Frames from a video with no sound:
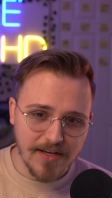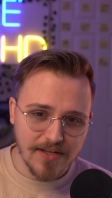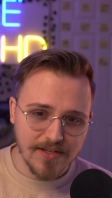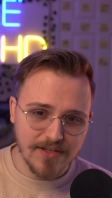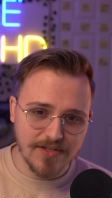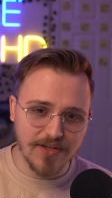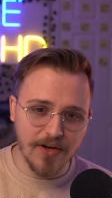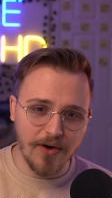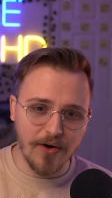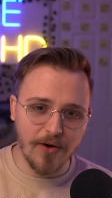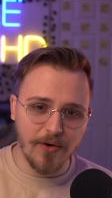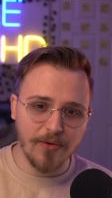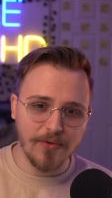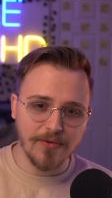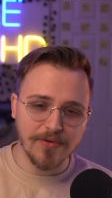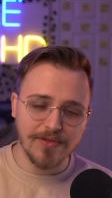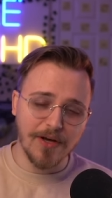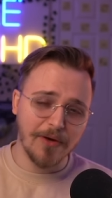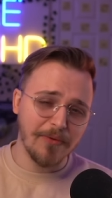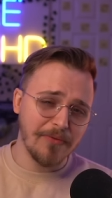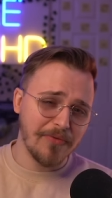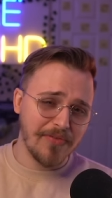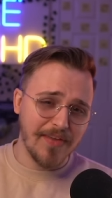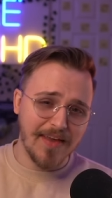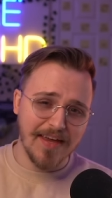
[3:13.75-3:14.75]
So
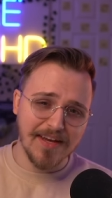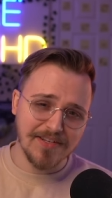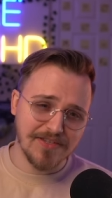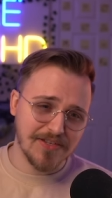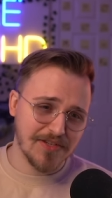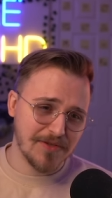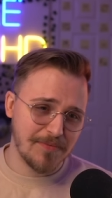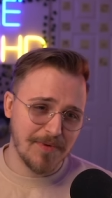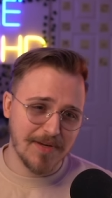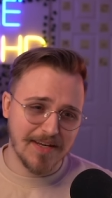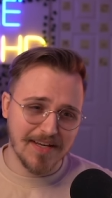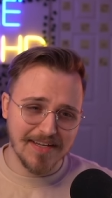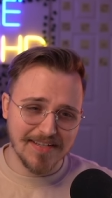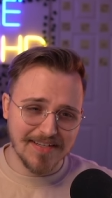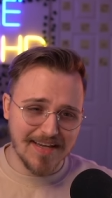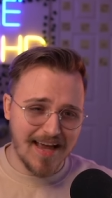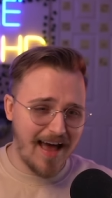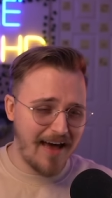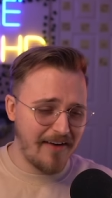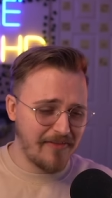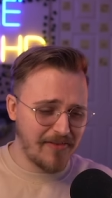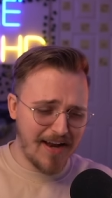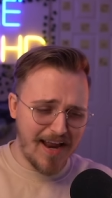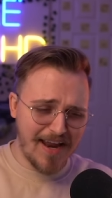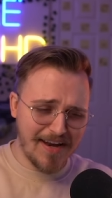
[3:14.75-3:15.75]
don't think just because I
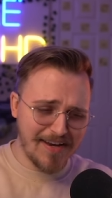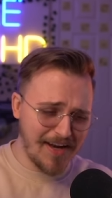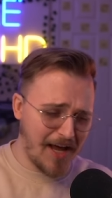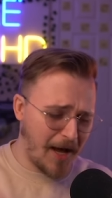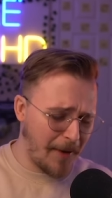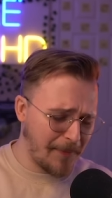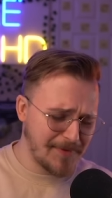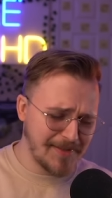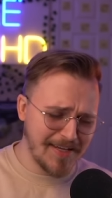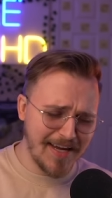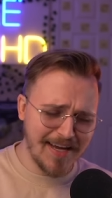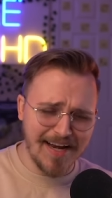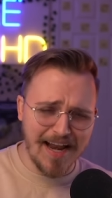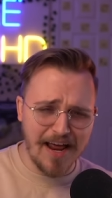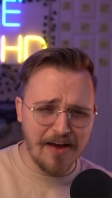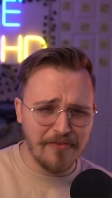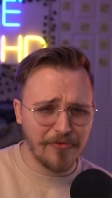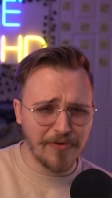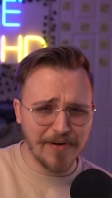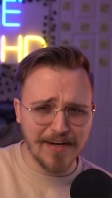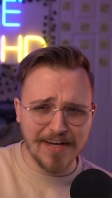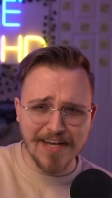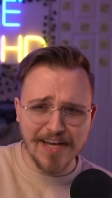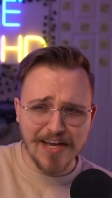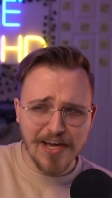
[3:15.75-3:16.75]
haven't had an update
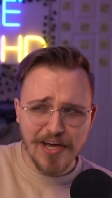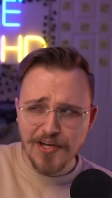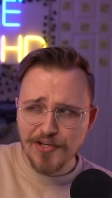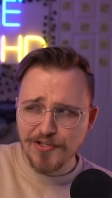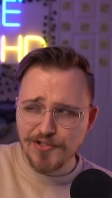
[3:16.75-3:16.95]
every